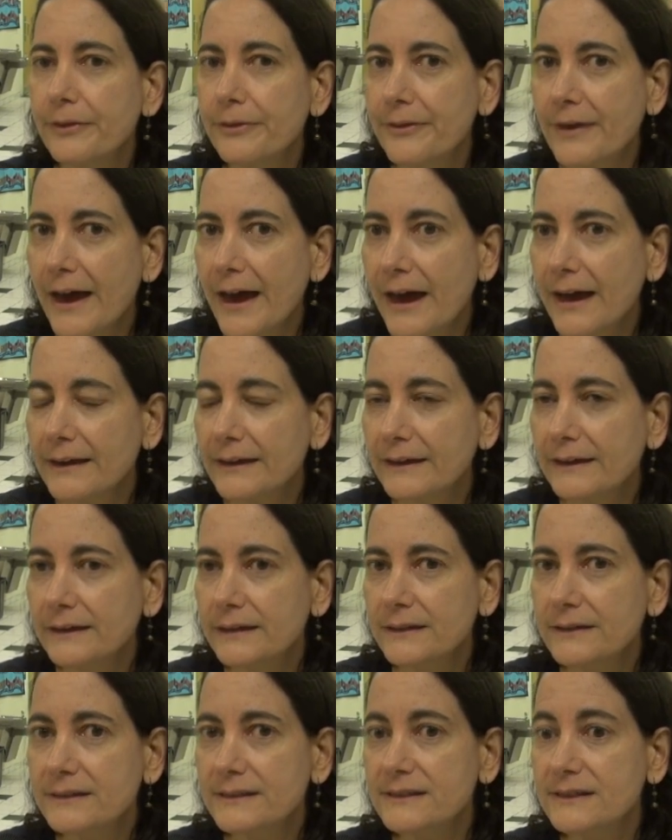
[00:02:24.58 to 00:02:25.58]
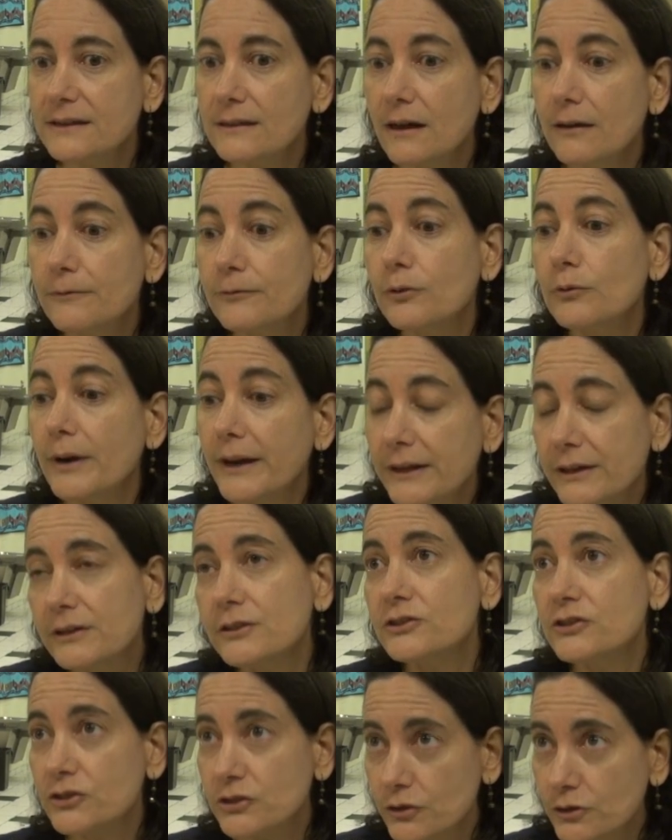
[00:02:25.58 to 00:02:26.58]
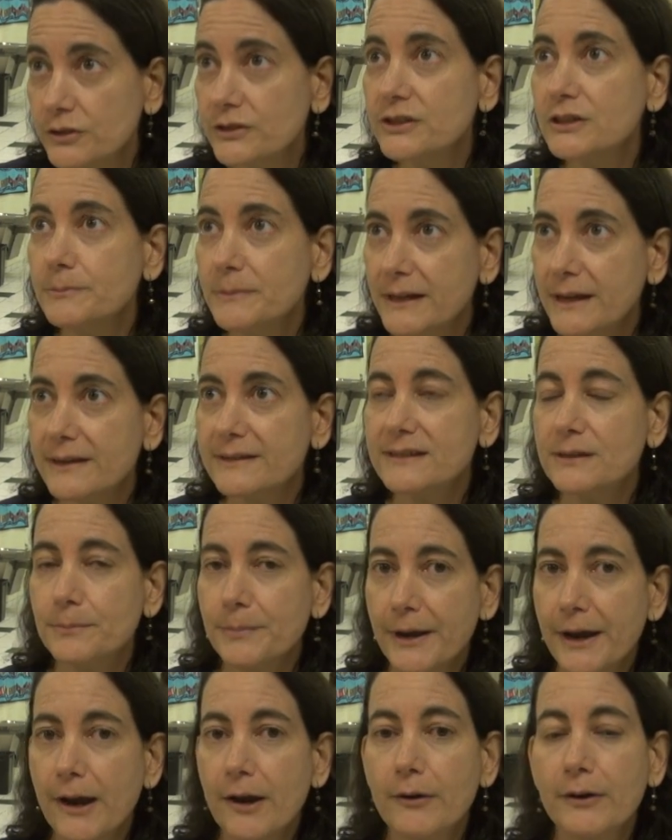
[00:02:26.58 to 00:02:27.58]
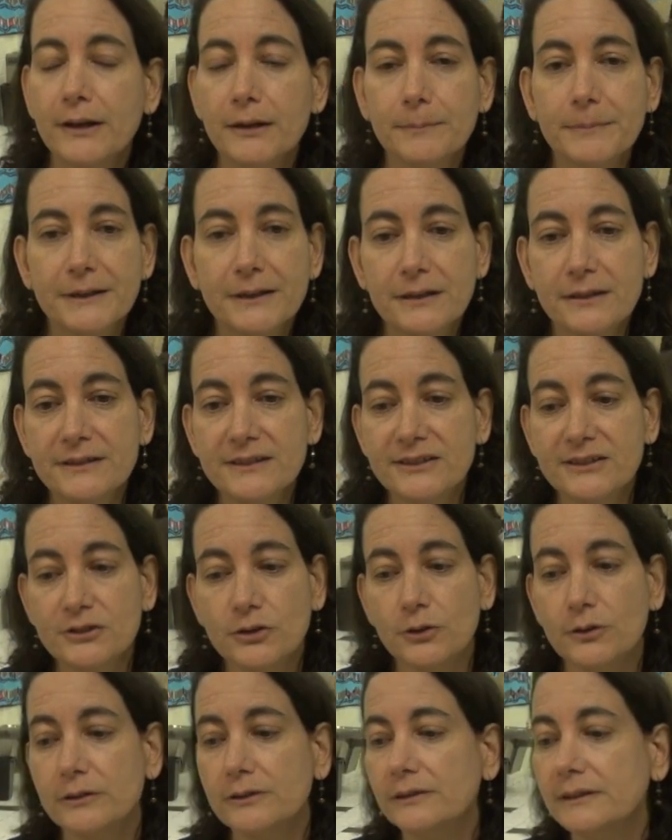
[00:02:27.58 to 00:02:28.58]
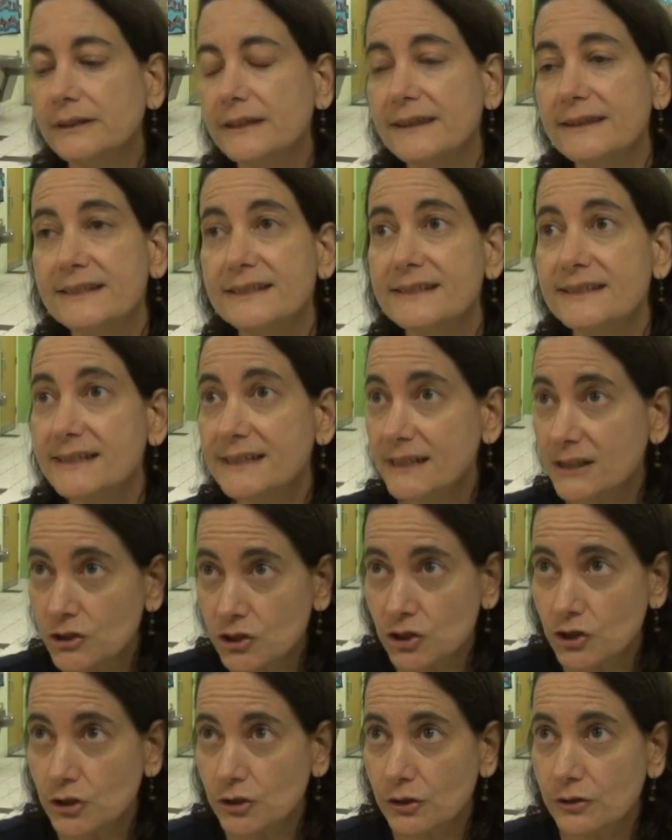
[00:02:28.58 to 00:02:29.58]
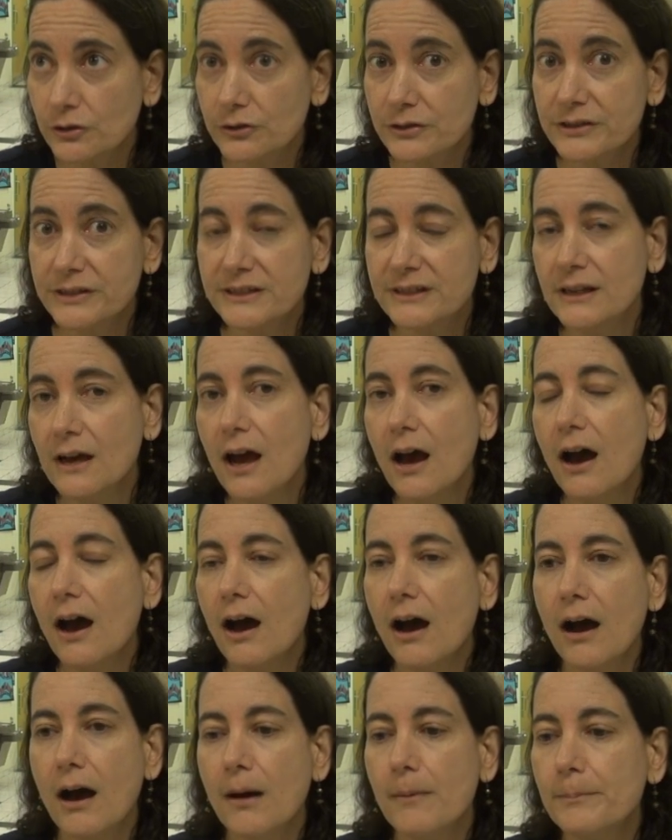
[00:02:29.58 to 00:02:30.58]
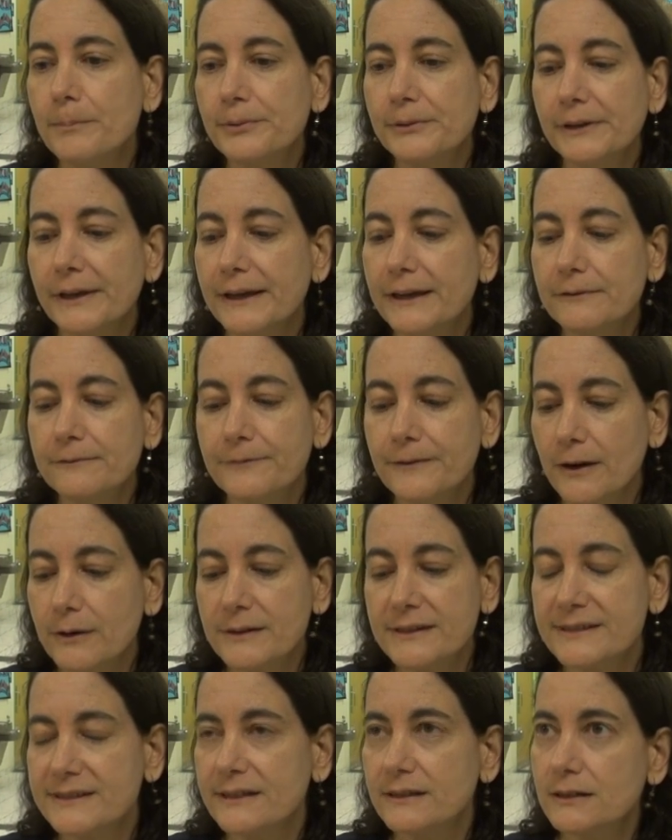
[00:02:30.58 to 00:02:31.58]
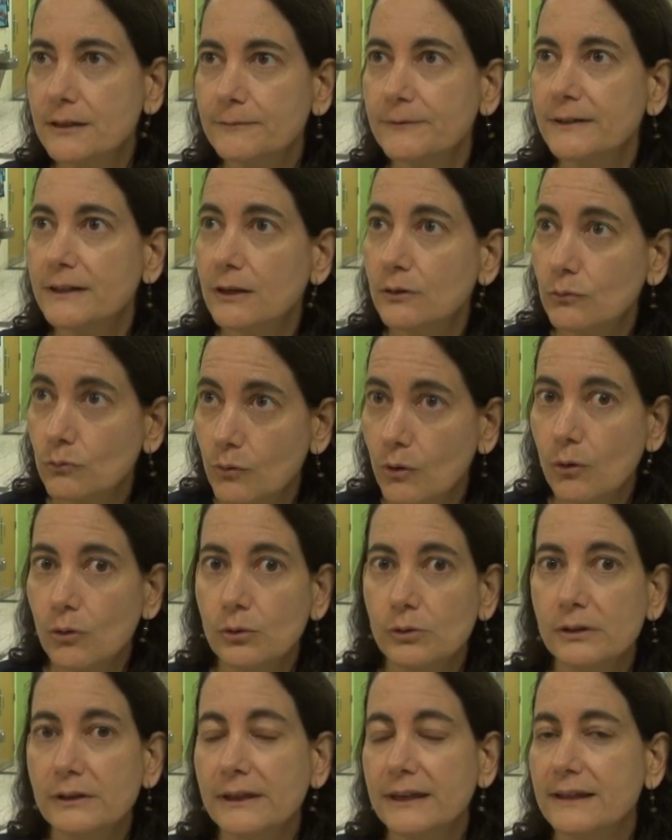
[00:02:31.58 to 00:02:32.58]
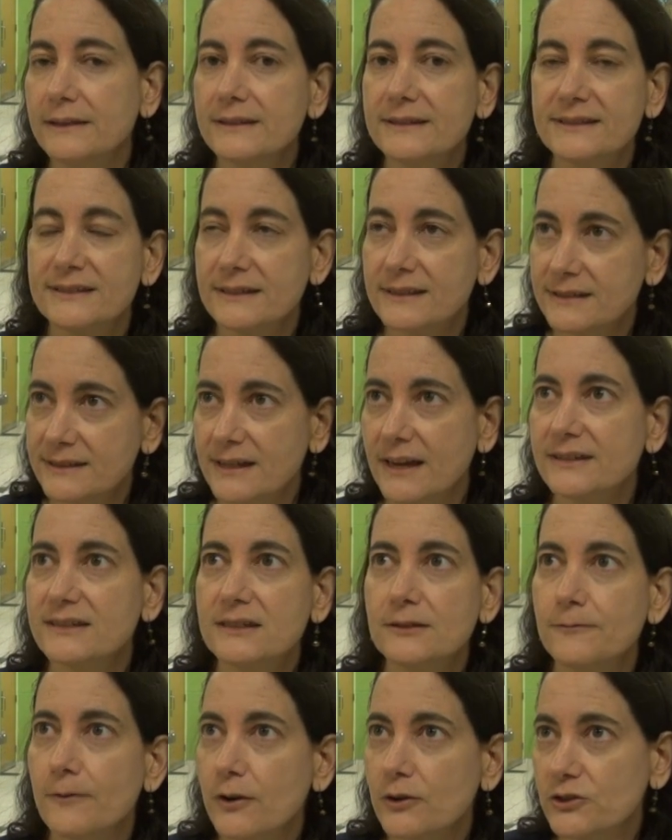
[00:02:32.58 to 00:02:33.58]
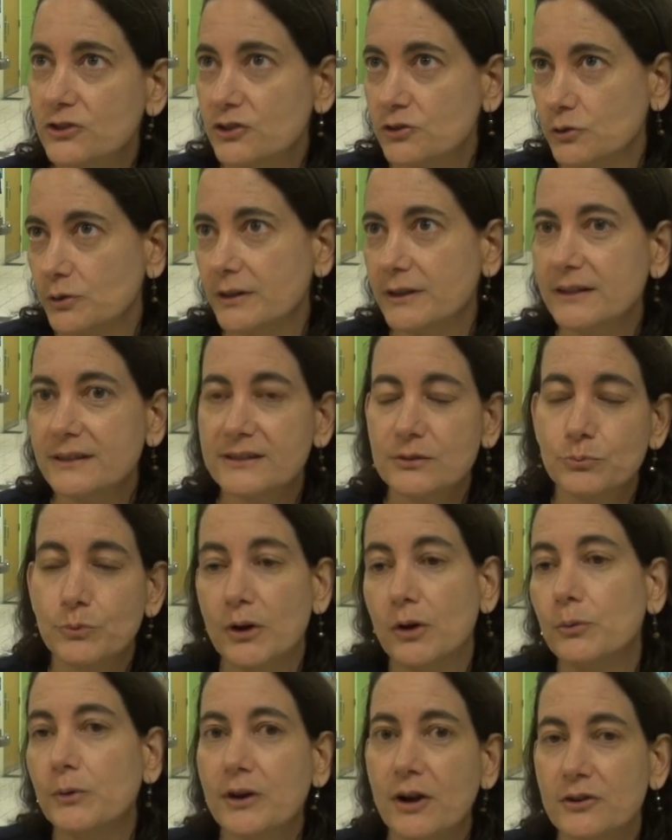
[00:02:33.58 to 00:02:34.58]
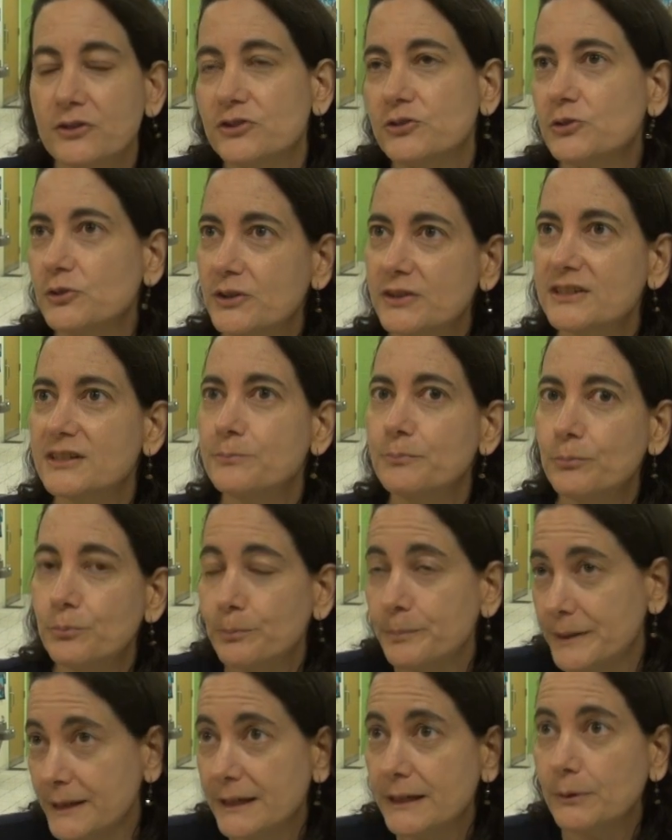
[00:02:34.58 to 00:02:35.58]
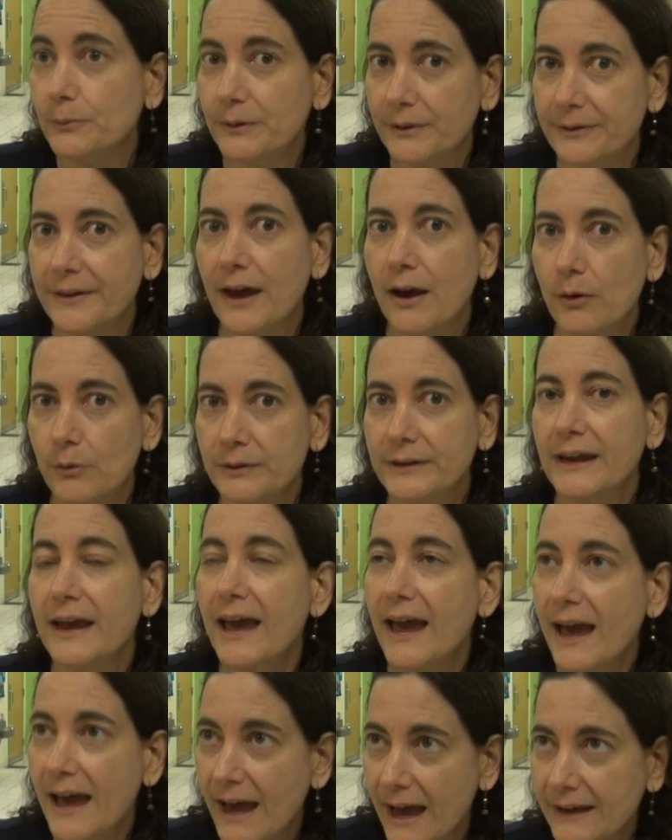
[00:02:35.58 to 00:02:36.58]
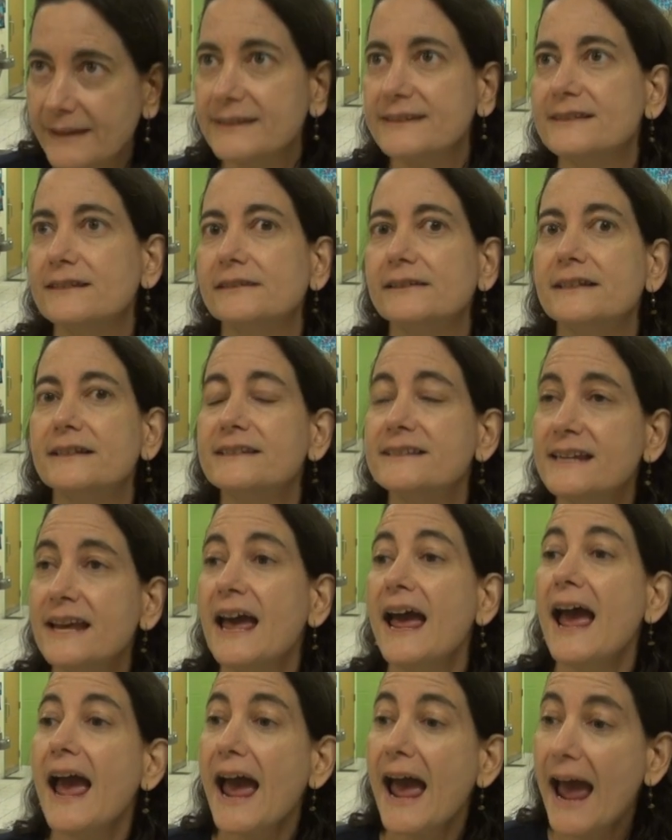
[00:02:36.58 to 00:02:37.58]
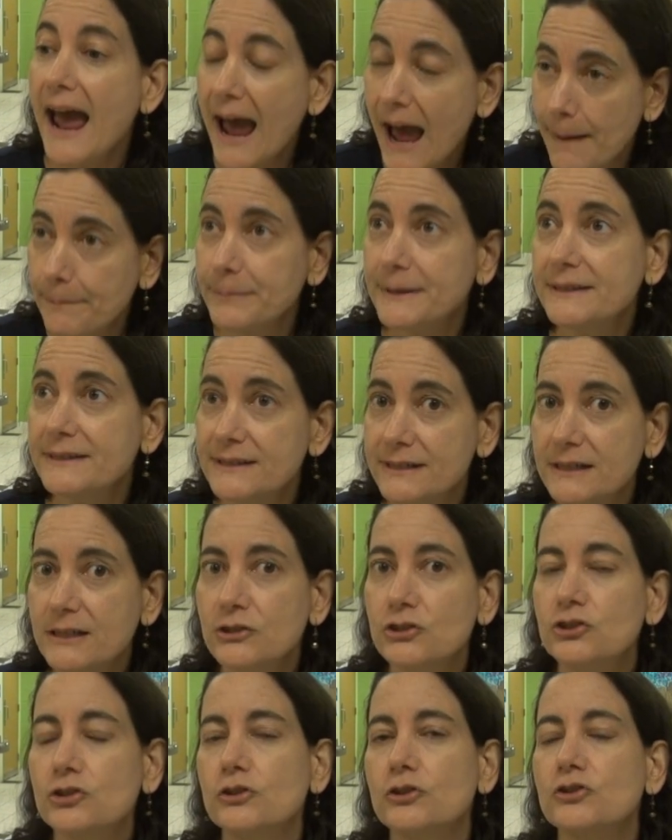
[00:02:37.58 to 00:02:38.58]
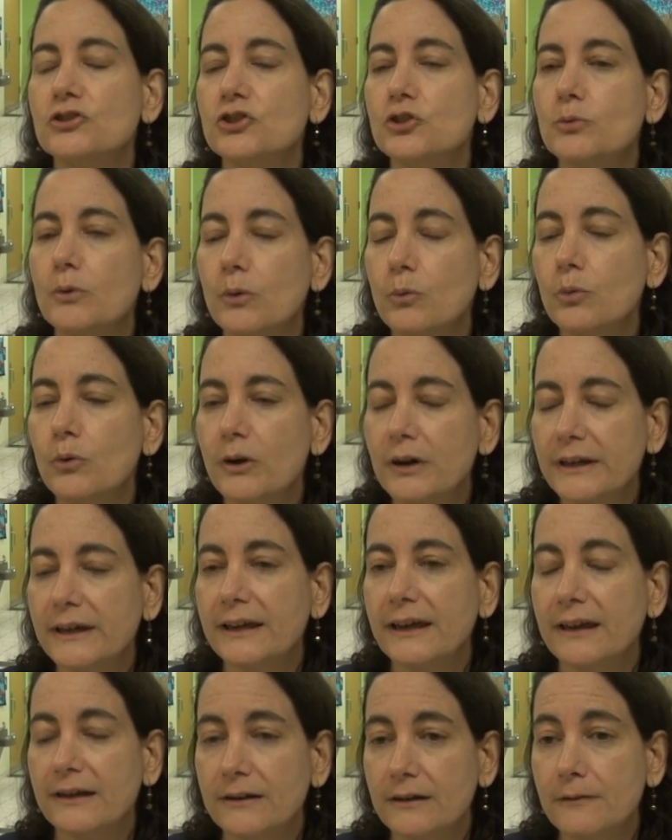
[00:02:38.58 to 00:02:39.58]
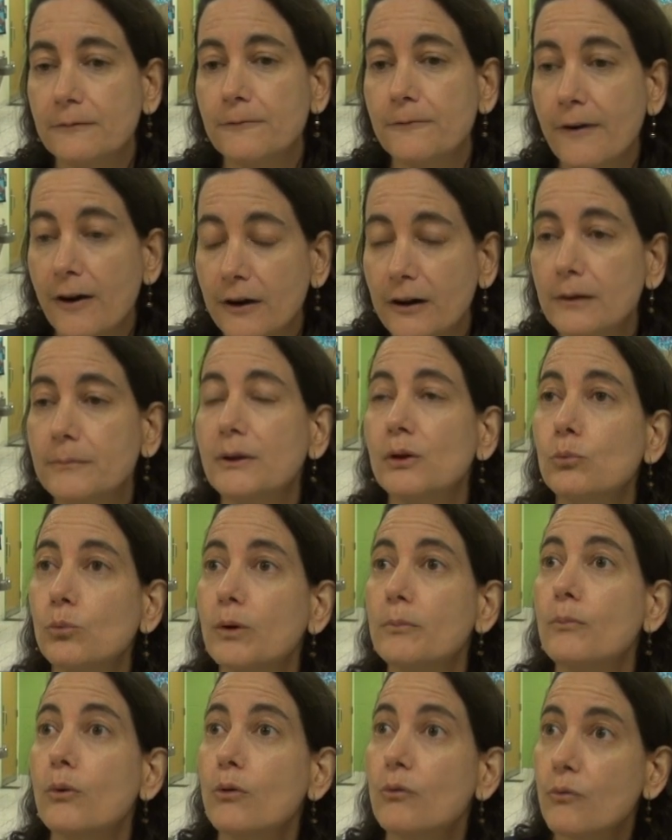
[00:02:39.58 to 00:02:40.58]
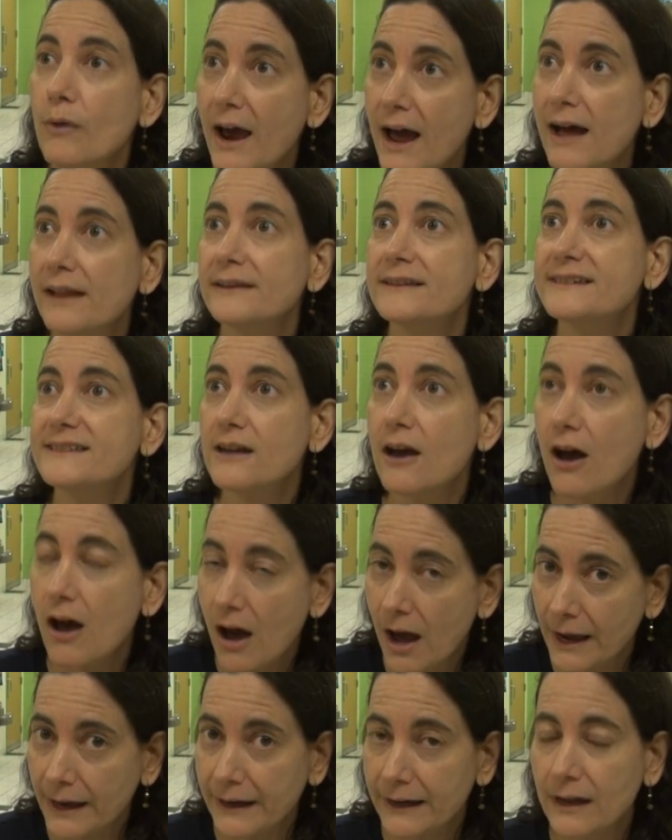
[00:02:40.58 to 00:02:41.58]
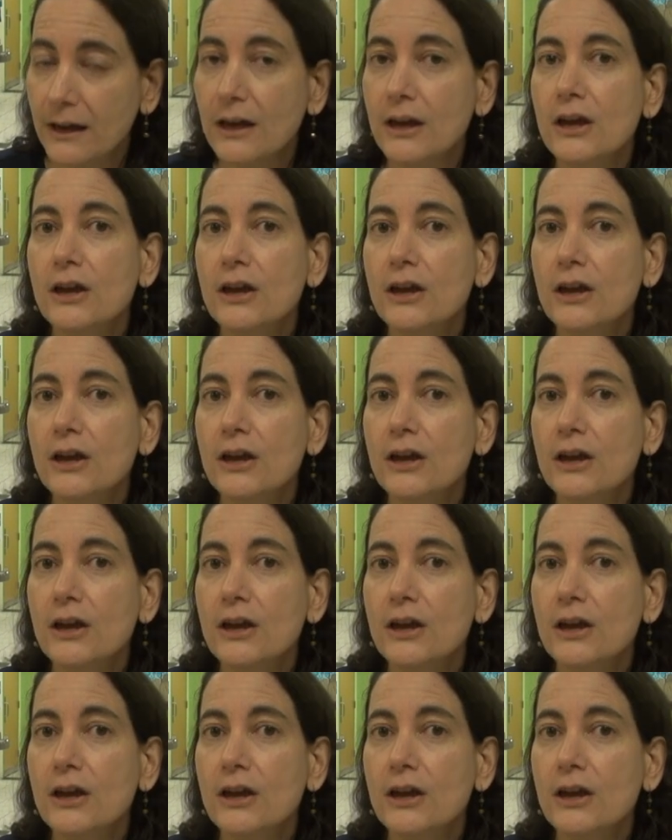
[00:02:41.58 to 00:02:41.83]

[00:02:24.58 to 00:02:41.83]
That is of great concern to me as a parent, because certainly the teachers play a very significant role in the success of our students. Where would our students be without excellent, happy teachers who are working in an environment where morale is high?